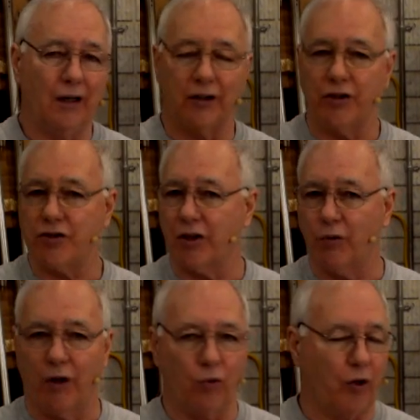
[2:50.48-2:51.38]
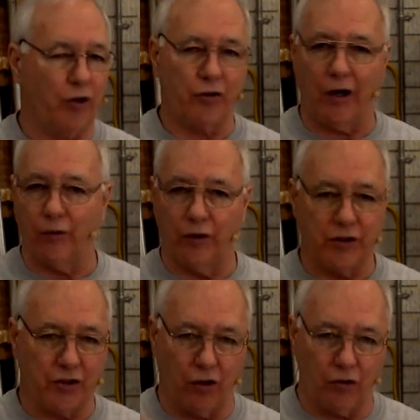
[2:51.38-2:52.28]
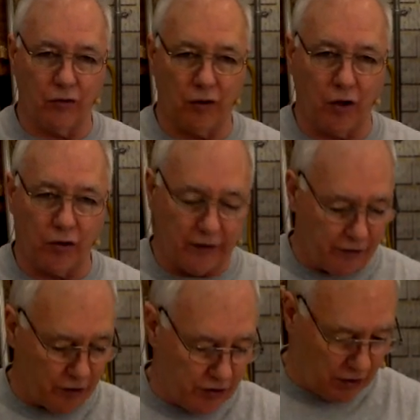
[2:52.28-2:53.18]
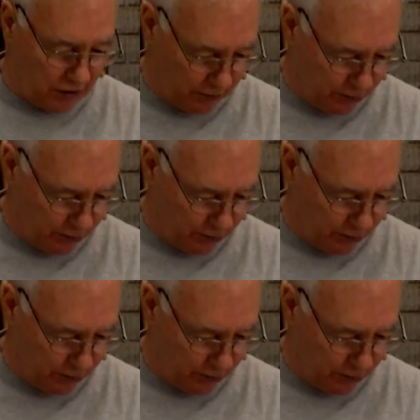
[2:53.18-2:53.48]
using wet wood or dry wood is no difference in the